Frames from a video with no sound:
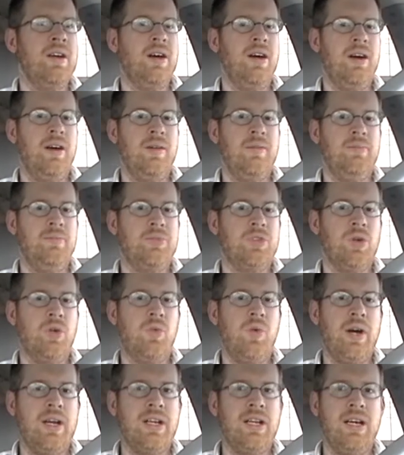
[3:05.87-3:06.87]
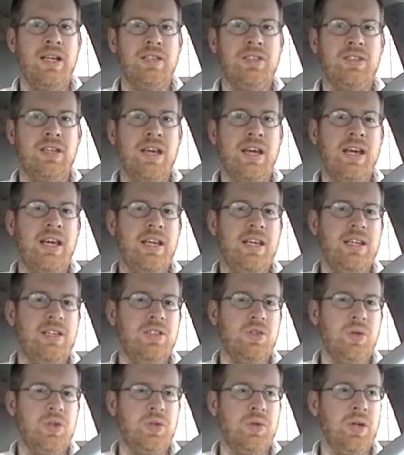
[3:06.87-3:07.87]
Um, so why not say
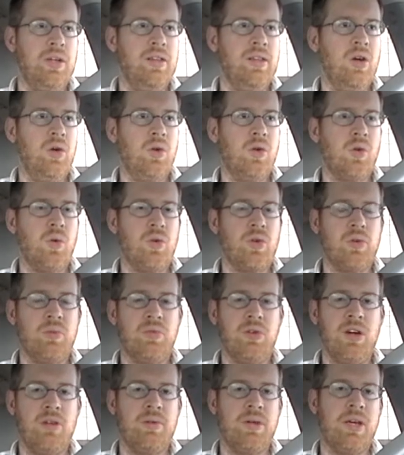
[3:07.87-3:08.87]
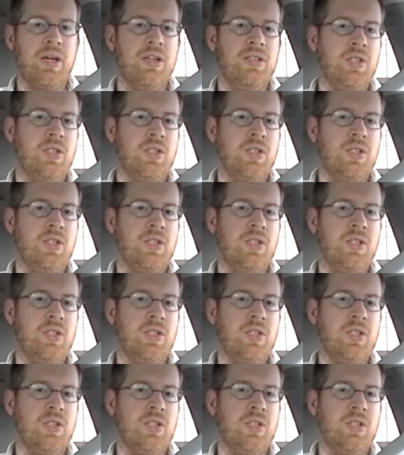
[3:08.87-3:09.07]
he's going to a lower order primate?